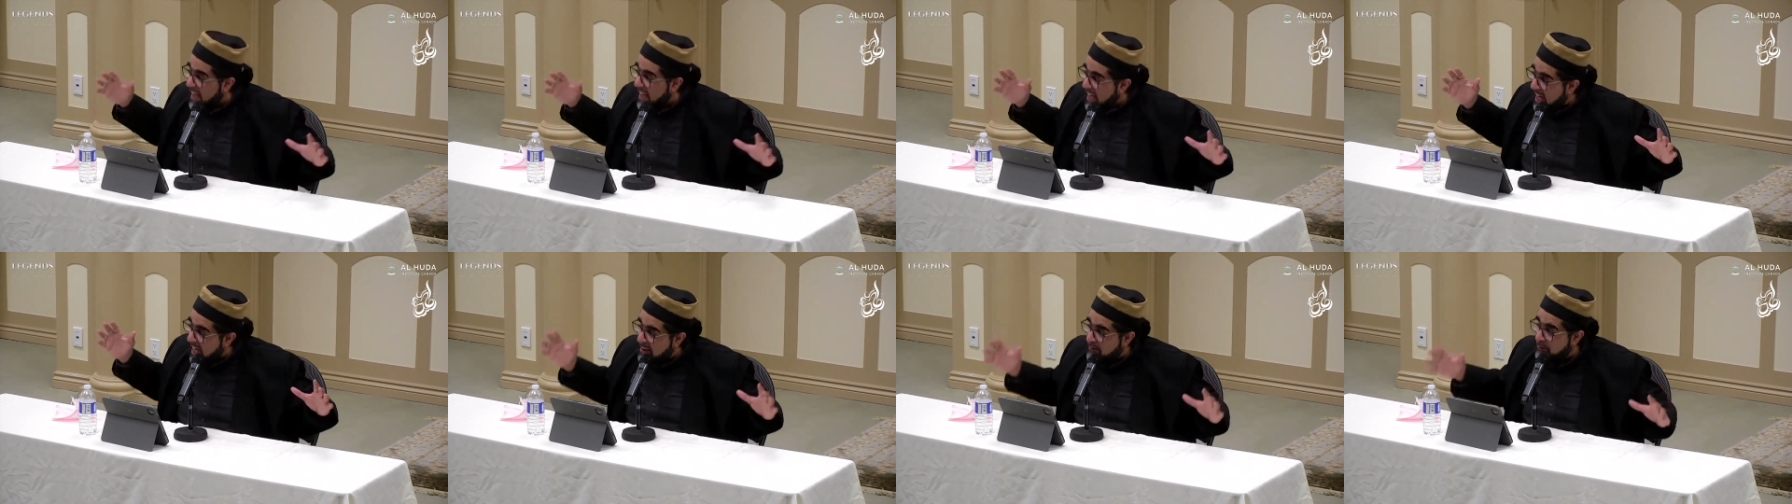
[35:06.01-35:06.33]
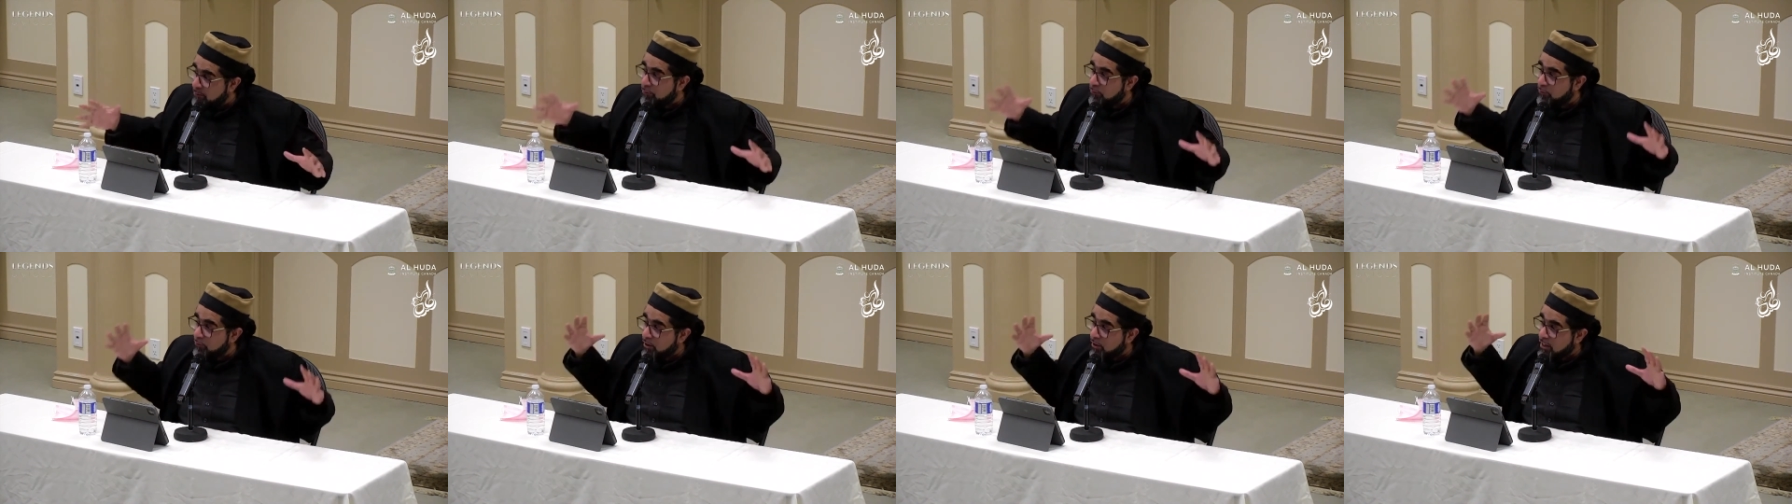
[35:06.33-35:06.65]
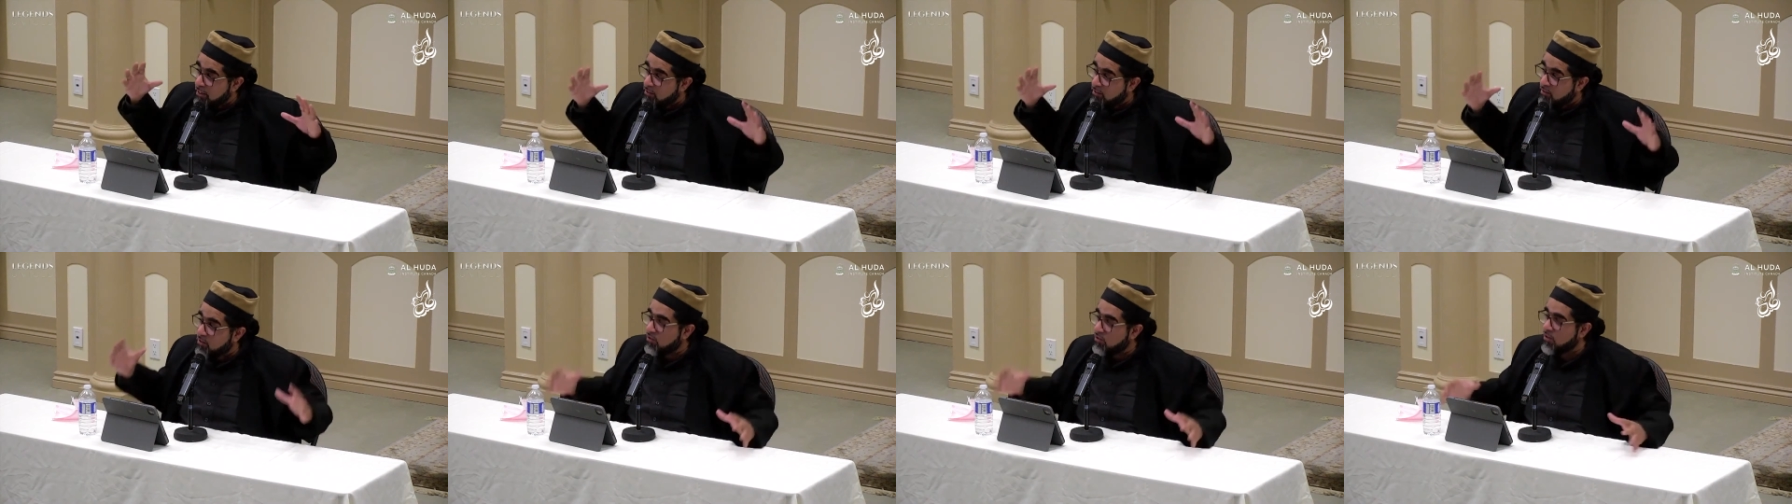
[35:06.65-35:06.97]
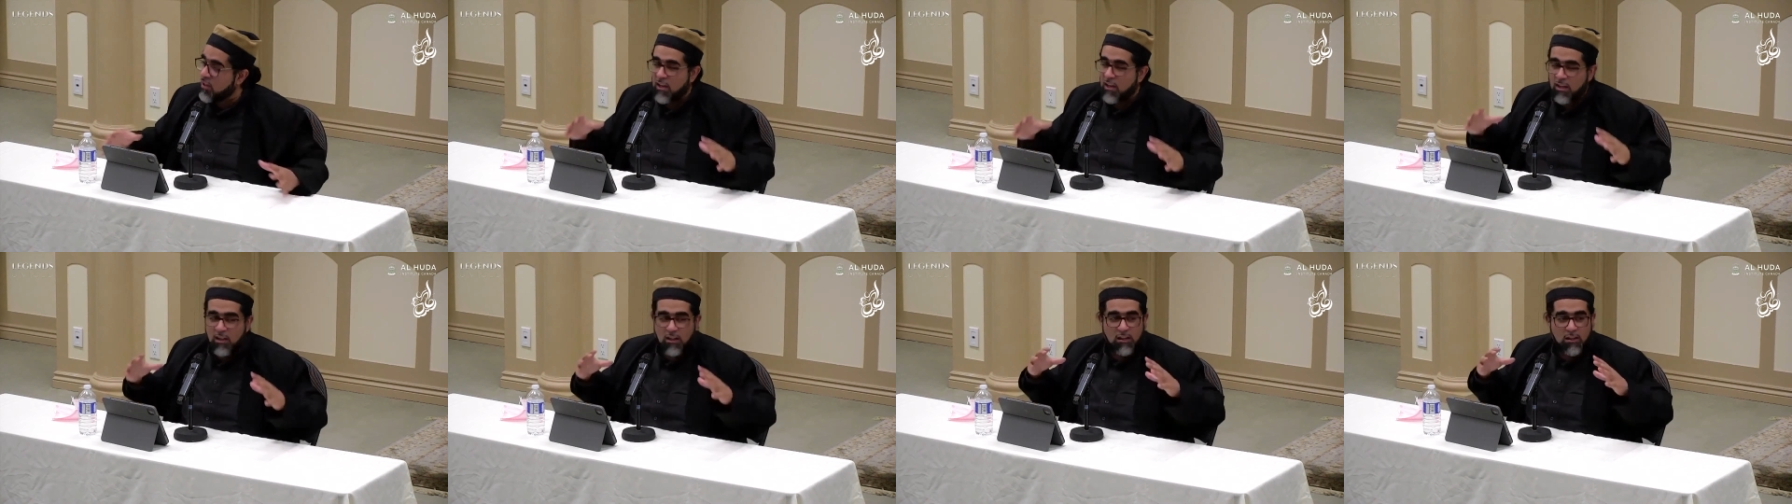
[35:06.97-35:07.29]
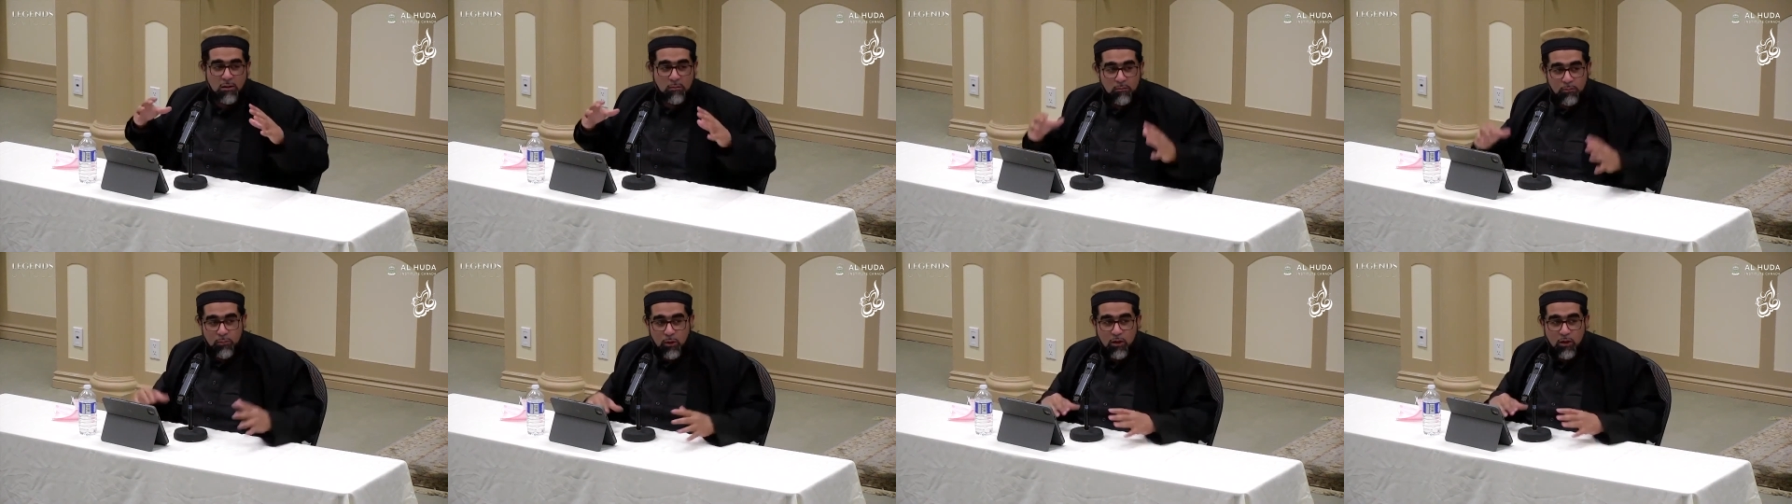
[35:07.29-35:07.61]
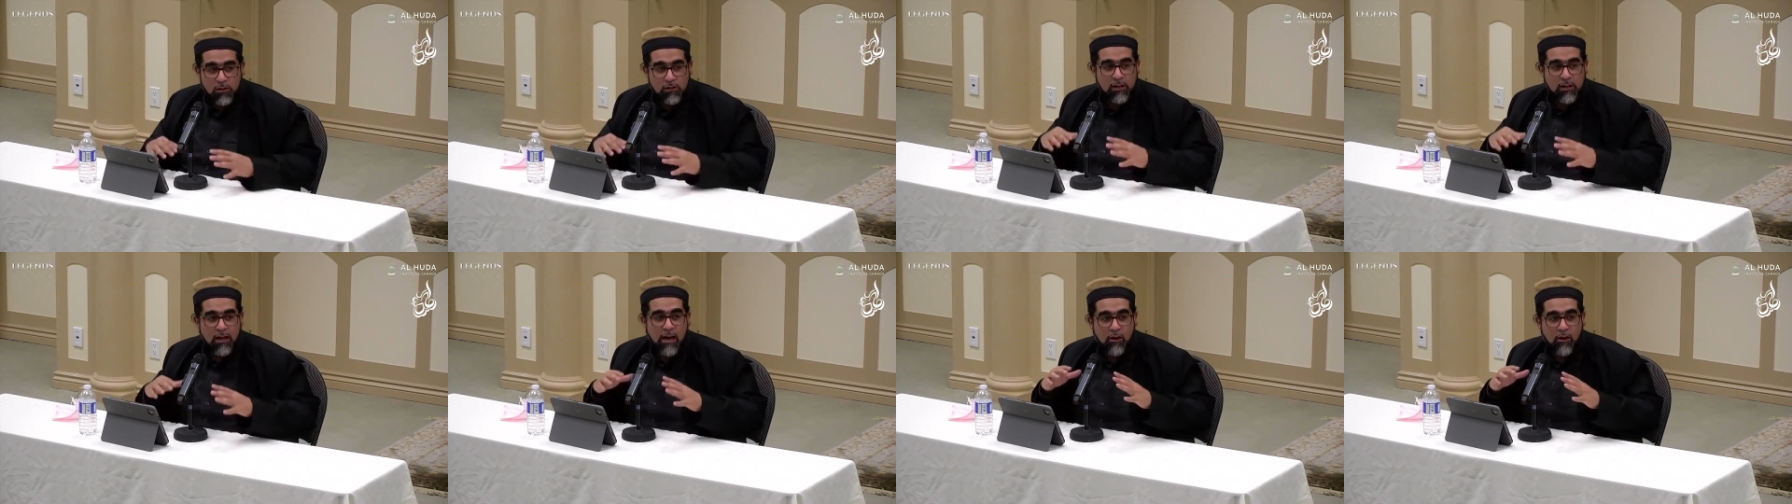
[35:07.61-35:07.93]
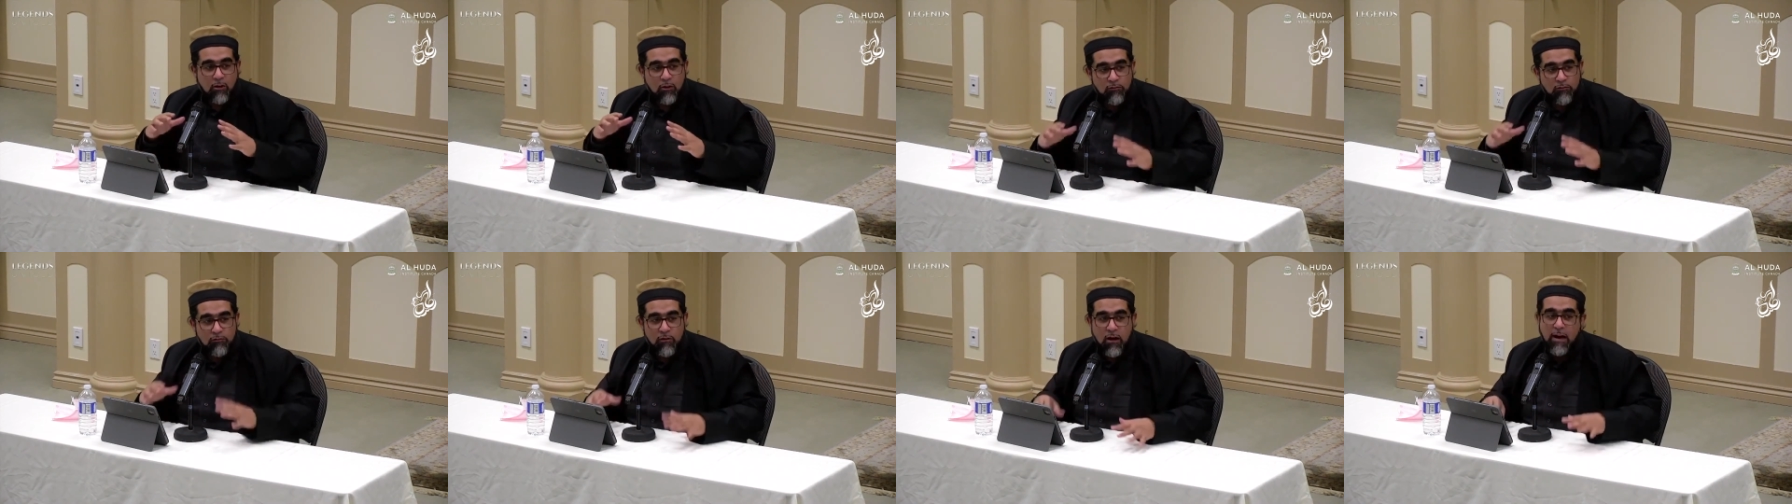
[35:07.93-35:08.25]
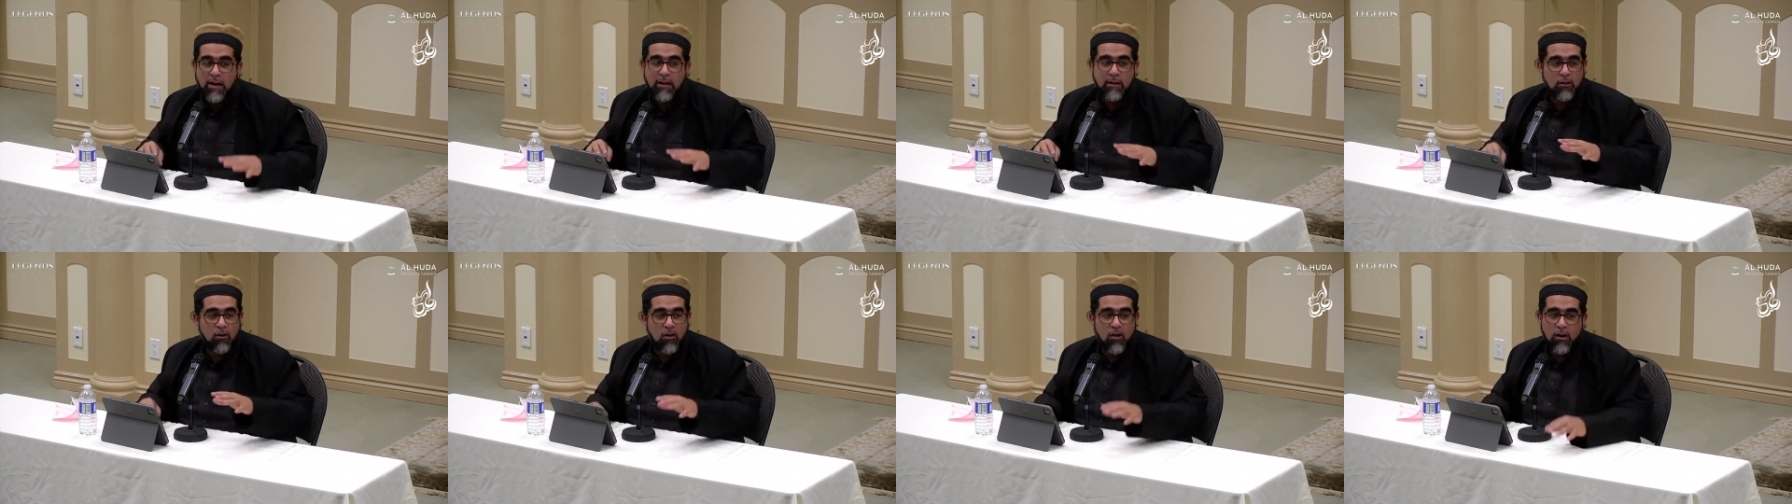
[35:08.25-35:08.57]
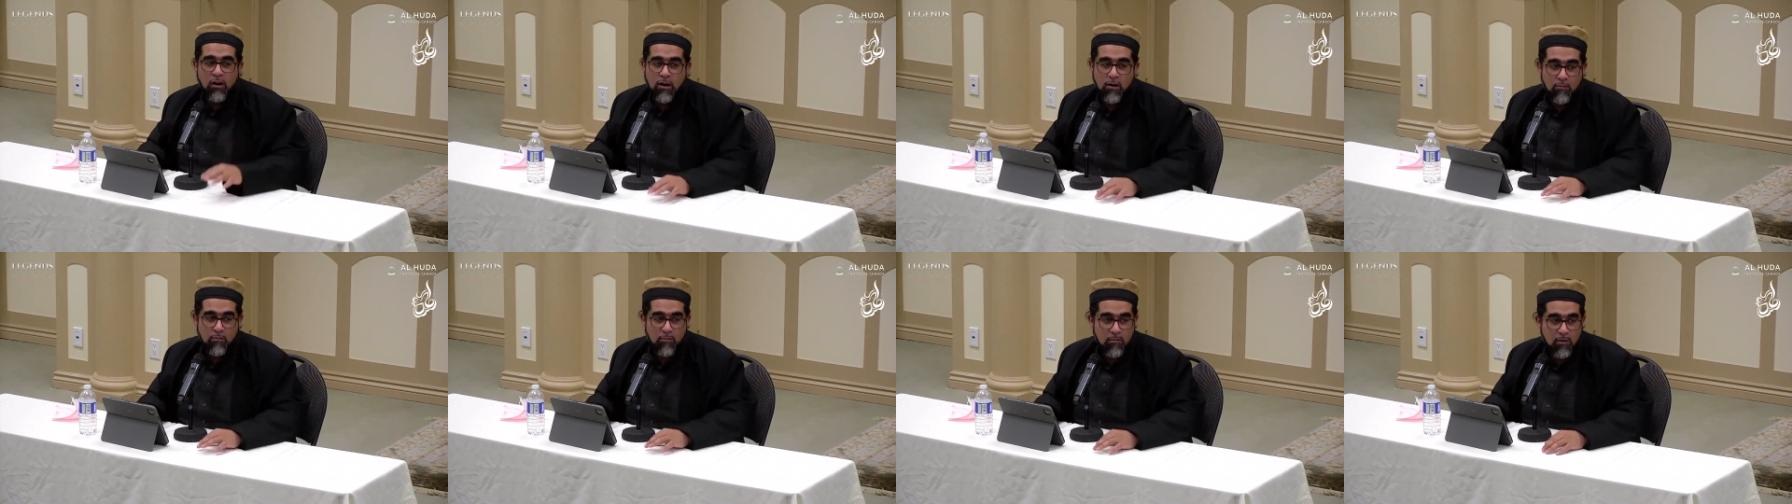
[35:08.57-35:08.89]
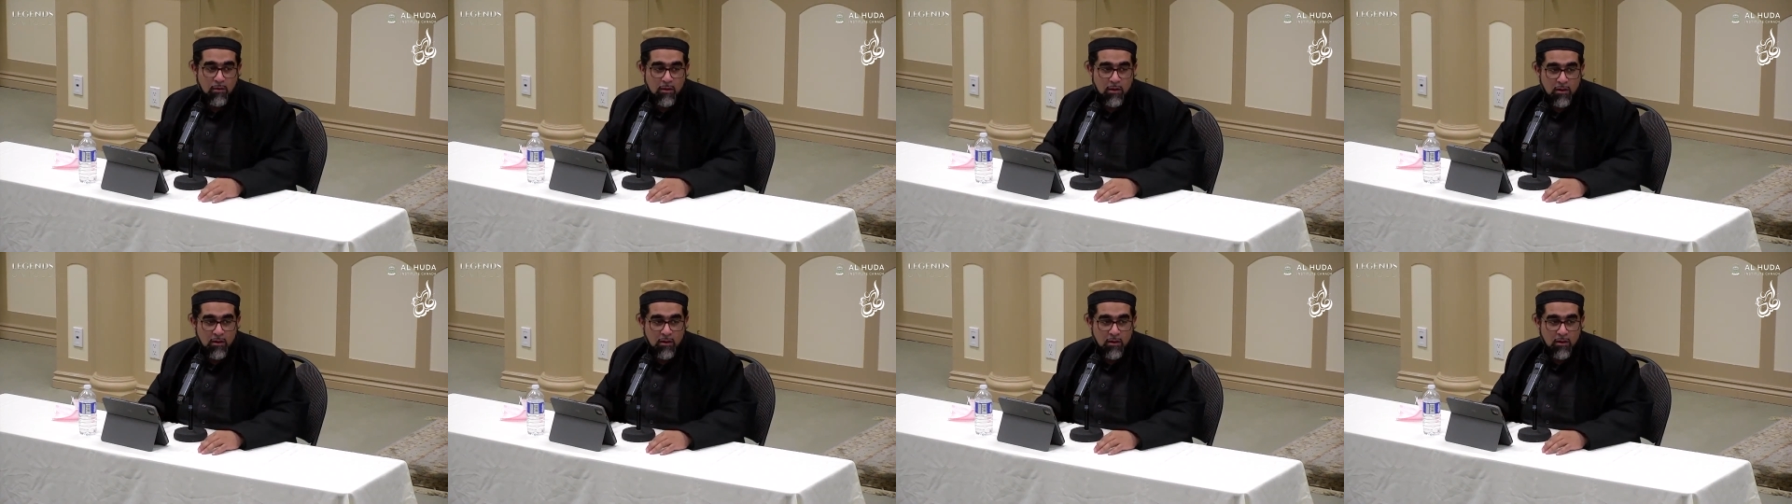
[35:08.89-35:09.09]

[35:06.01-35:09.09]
every single book that I could find on him.